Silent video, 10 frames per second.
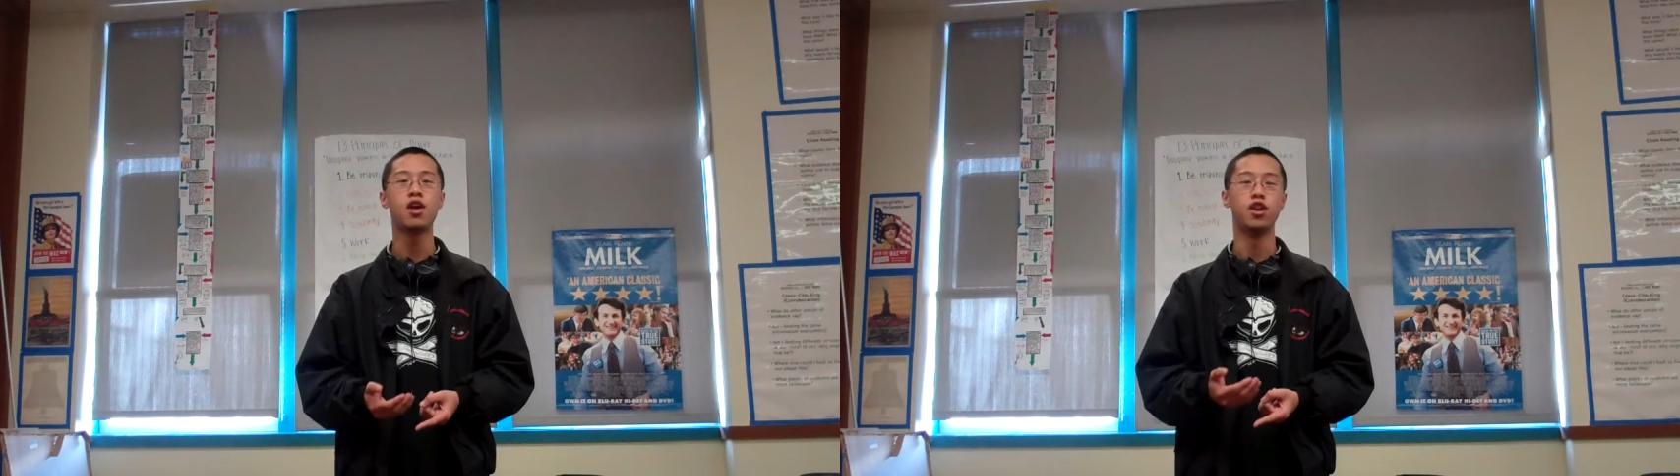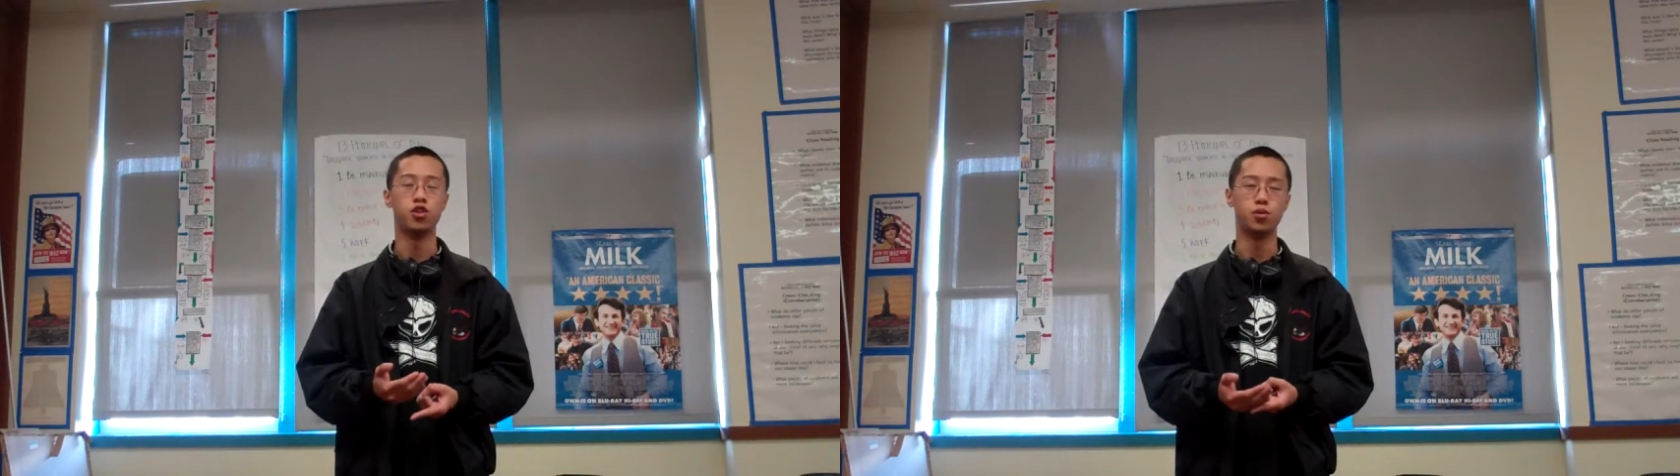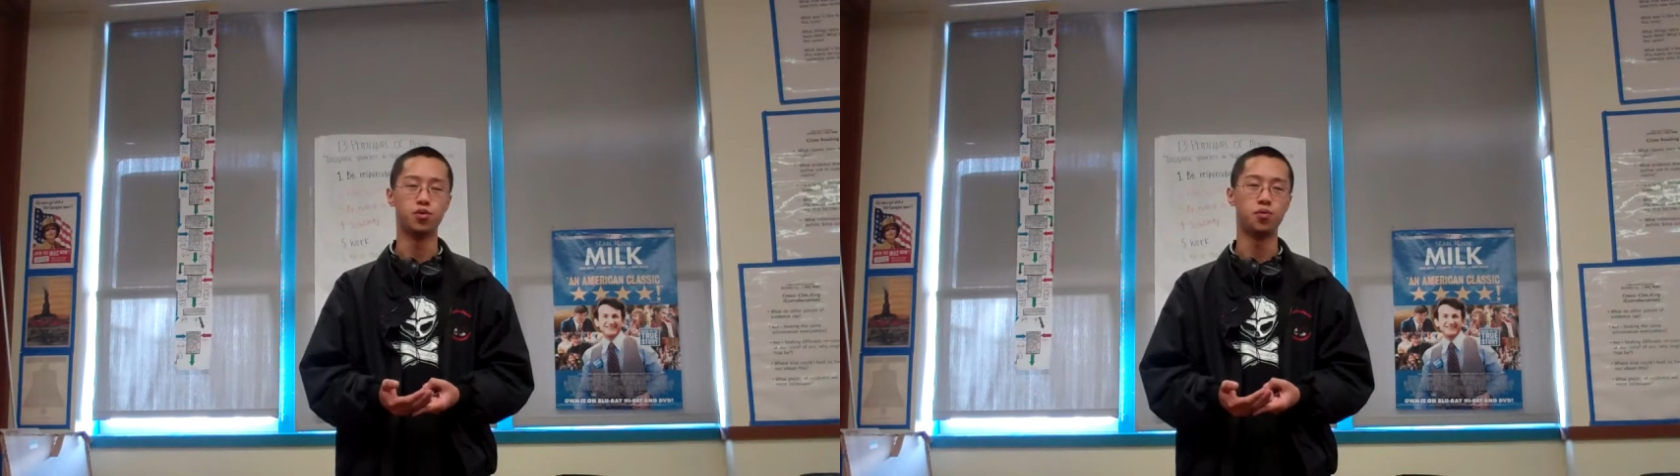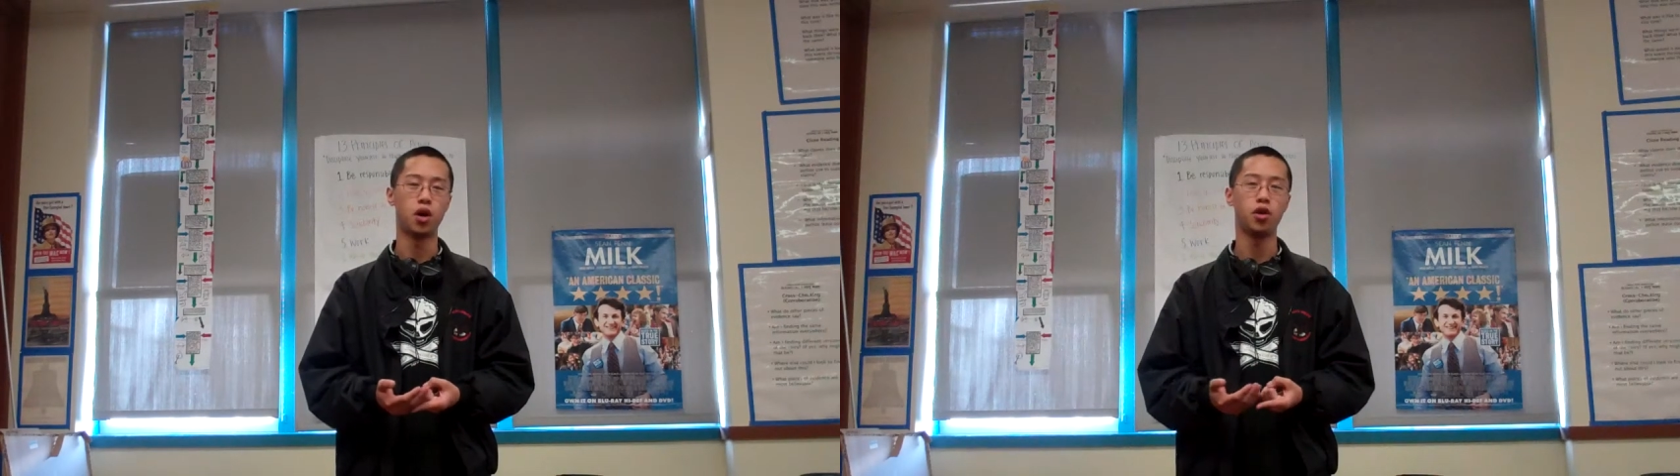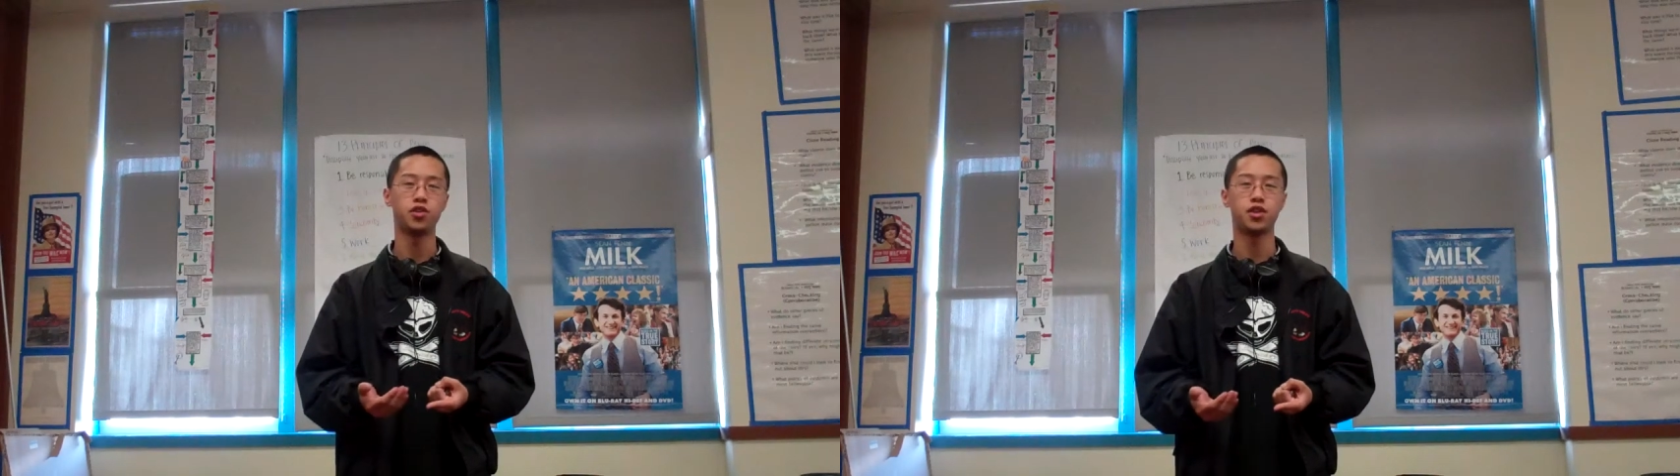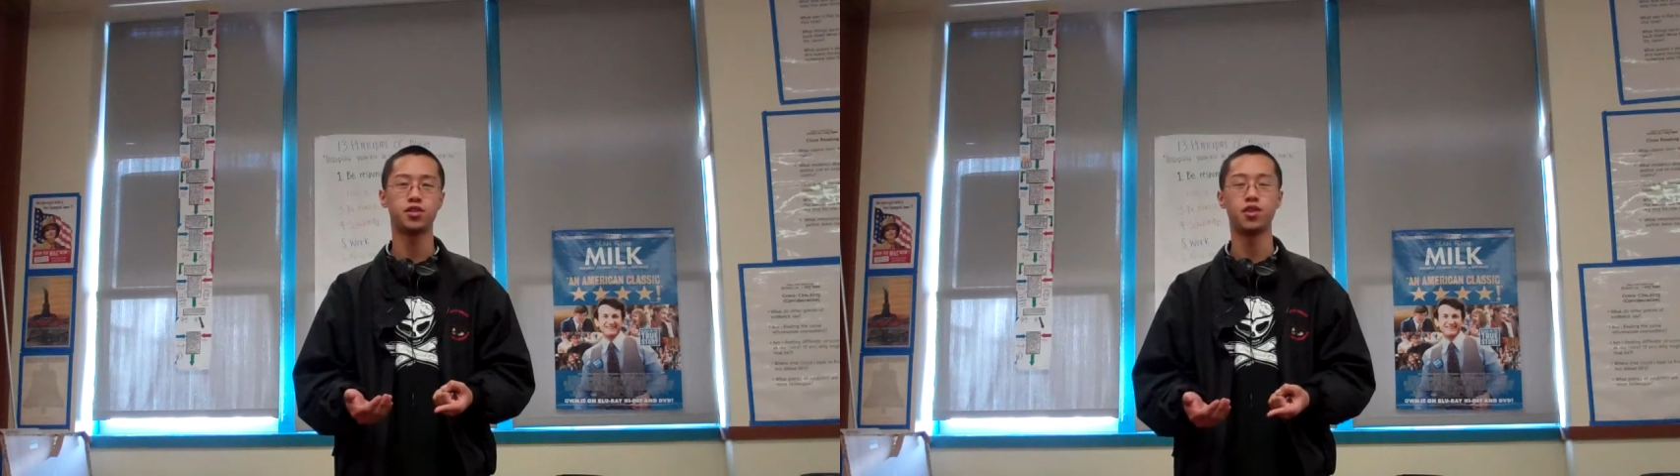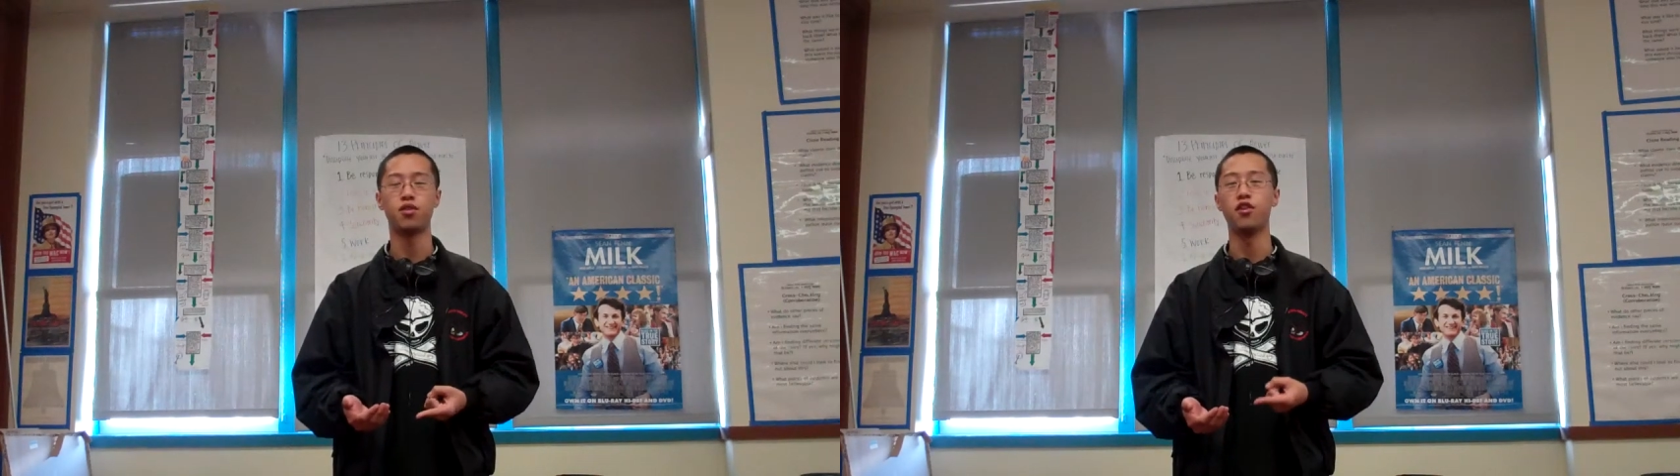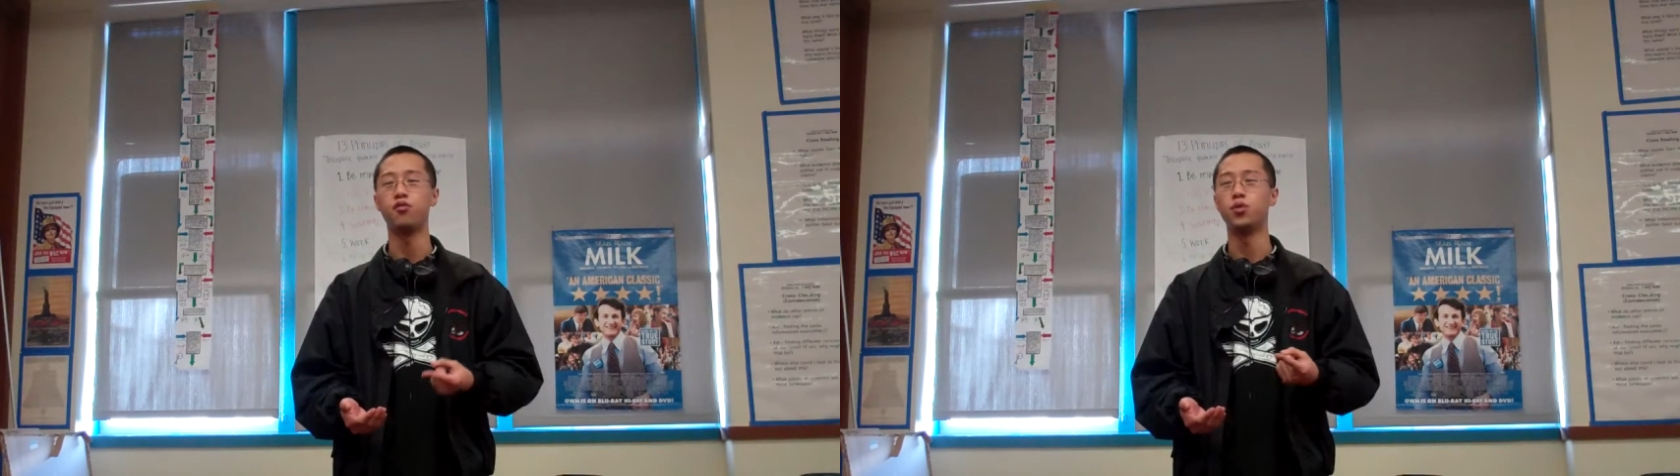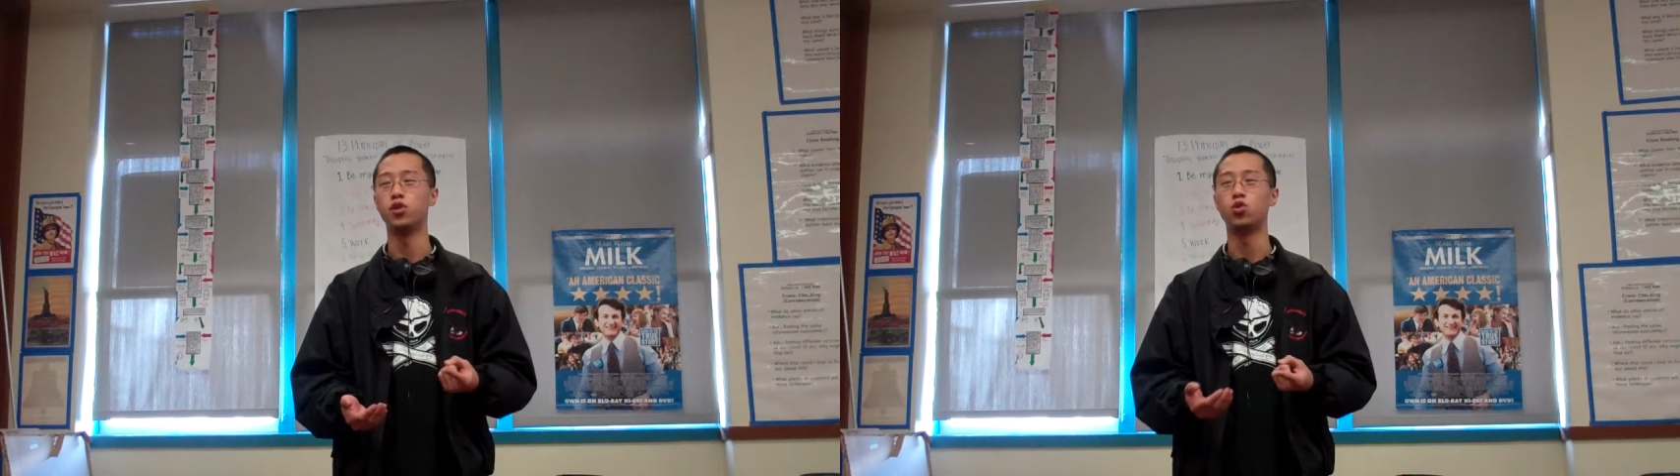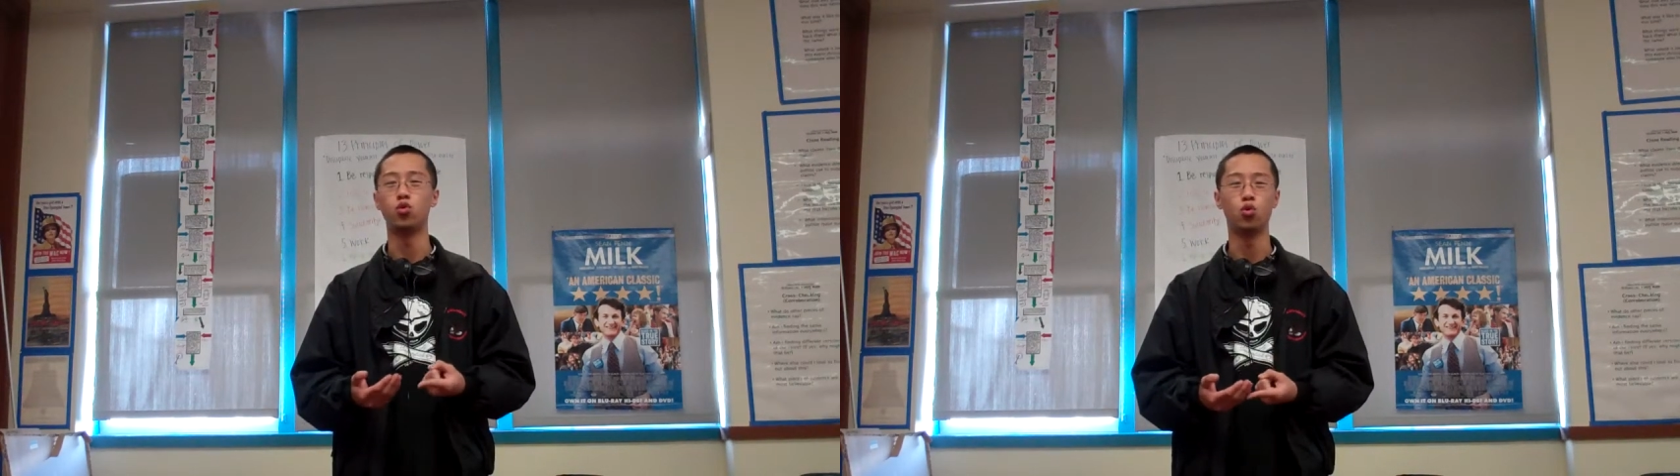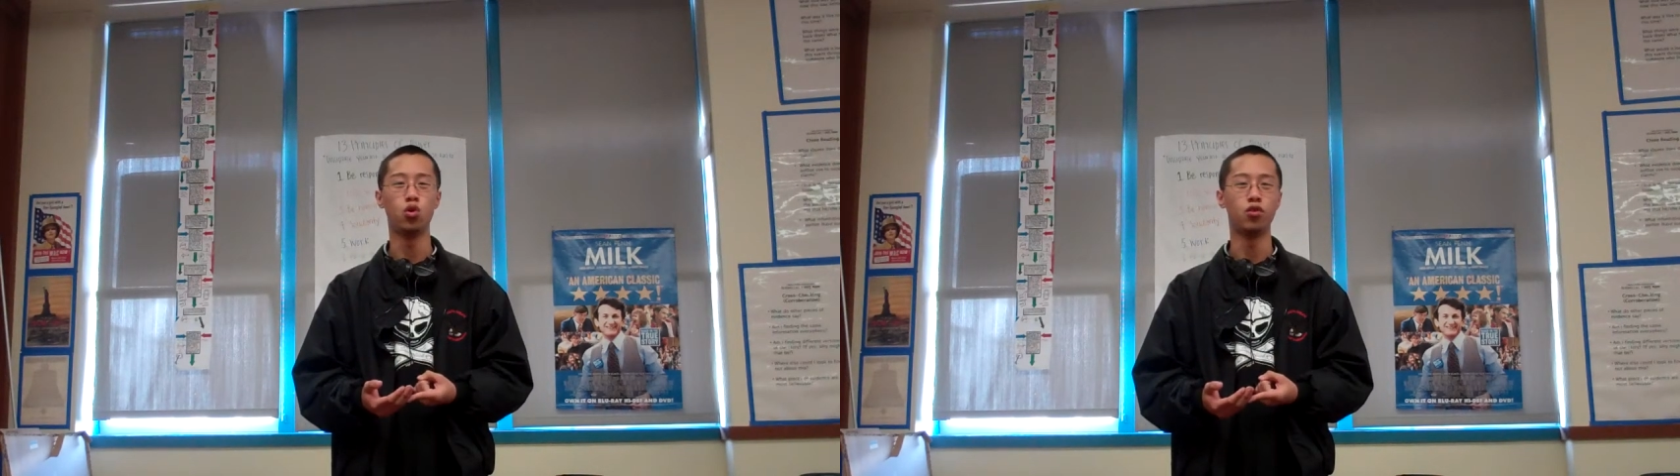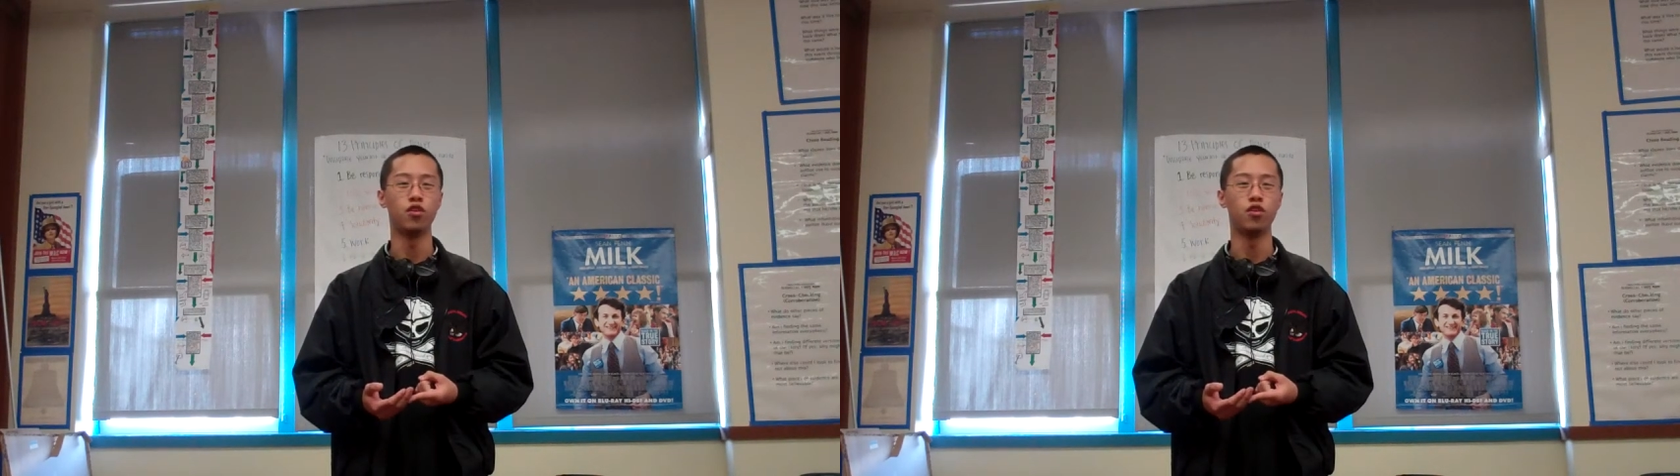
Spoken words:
In terms of politics, they've been cruel,